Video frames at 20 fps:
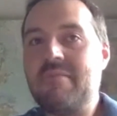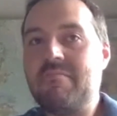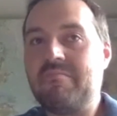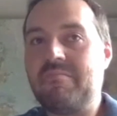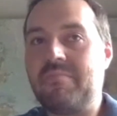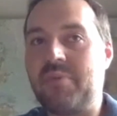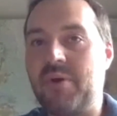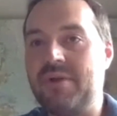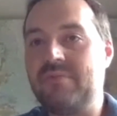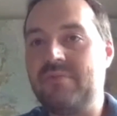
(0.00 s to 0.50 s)

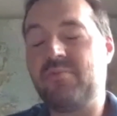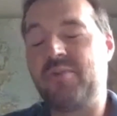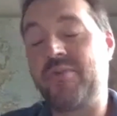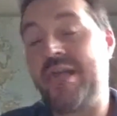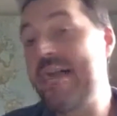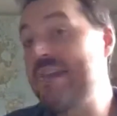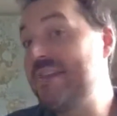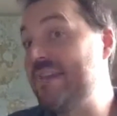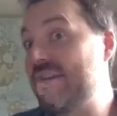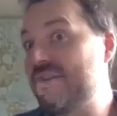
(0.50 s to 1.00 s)
But what
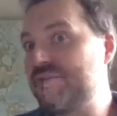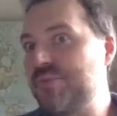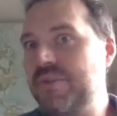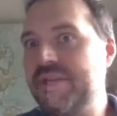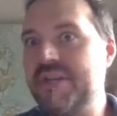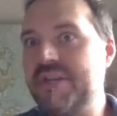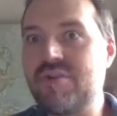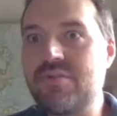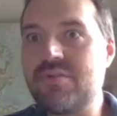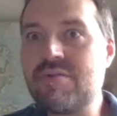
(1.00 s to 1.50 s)
I think is
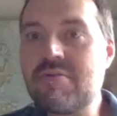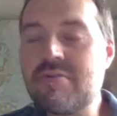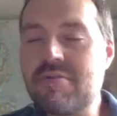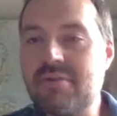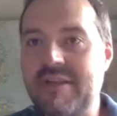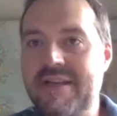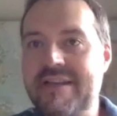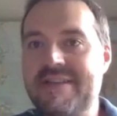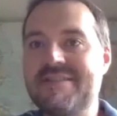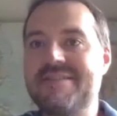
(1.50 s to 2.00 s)
really cool
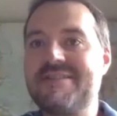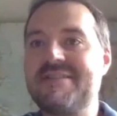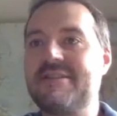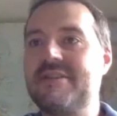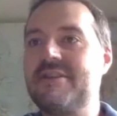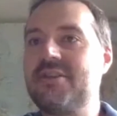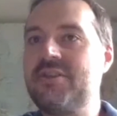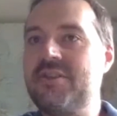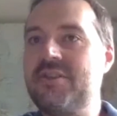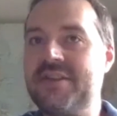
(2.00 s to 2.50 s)
is
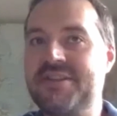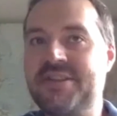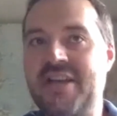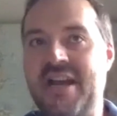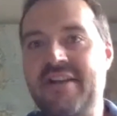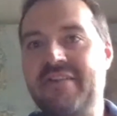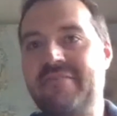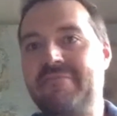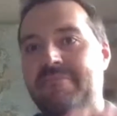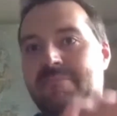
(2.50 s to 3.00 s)
this kind
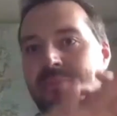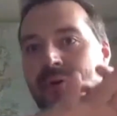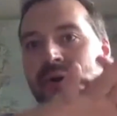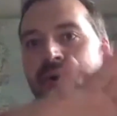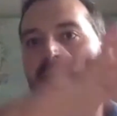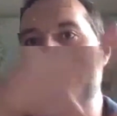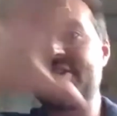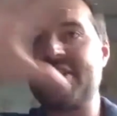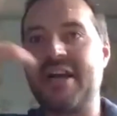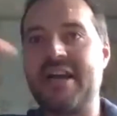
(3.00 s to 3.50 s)
of
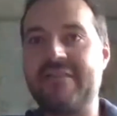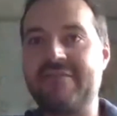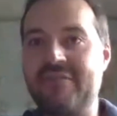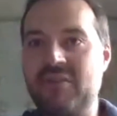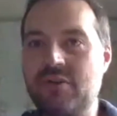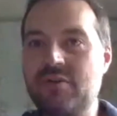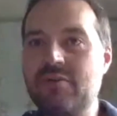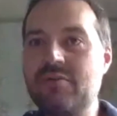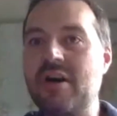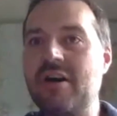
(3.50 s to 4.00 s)
bird's eye
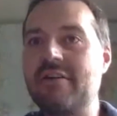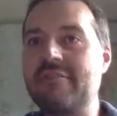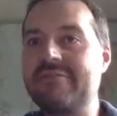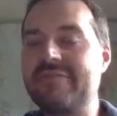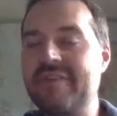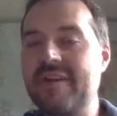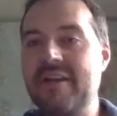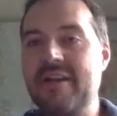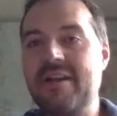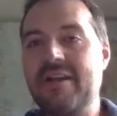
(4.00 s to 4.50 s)
view of,
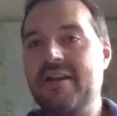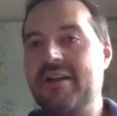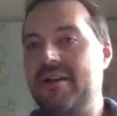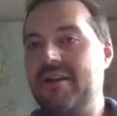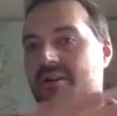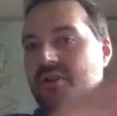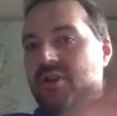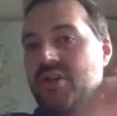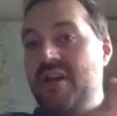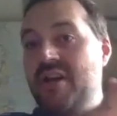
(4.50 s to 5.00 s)

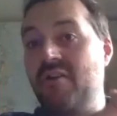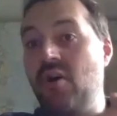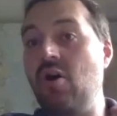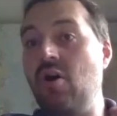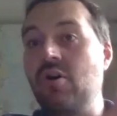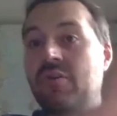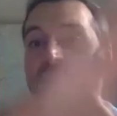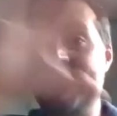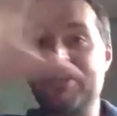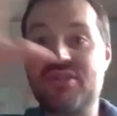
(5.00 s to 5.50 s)
you have
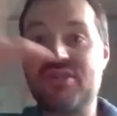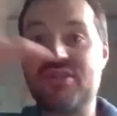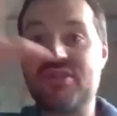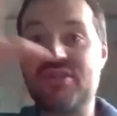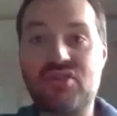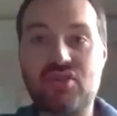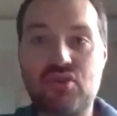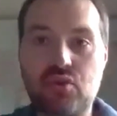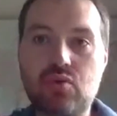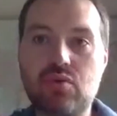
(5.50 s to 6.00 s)
all these
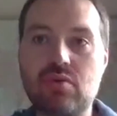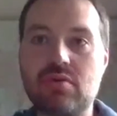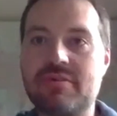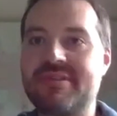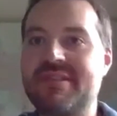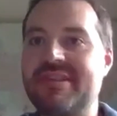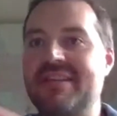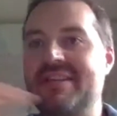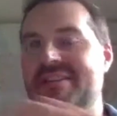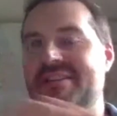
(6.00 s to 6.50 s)

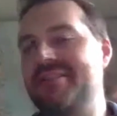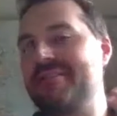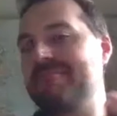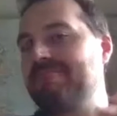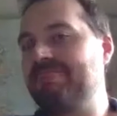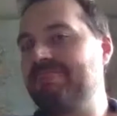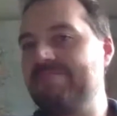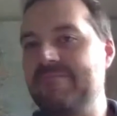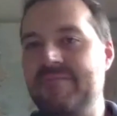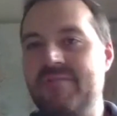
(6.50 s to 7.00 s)
tools, these
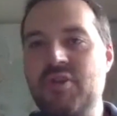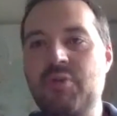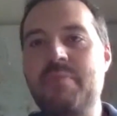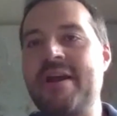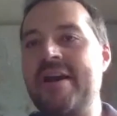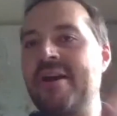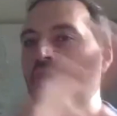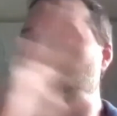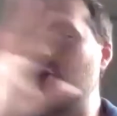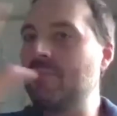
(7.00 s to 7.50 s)

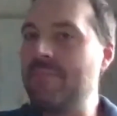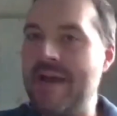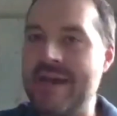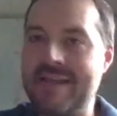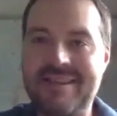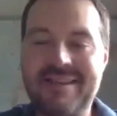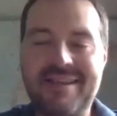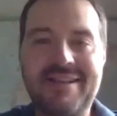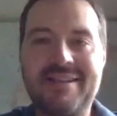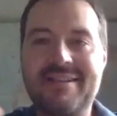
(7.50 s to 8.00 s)
numerical
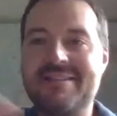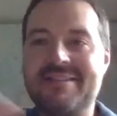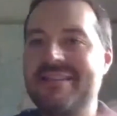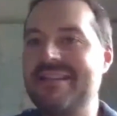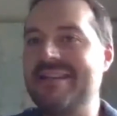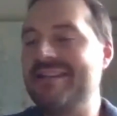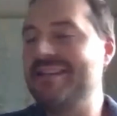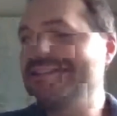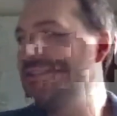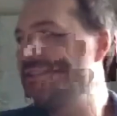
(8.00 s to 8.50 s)
methods,
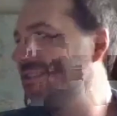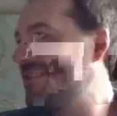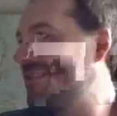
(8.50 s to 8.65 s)
these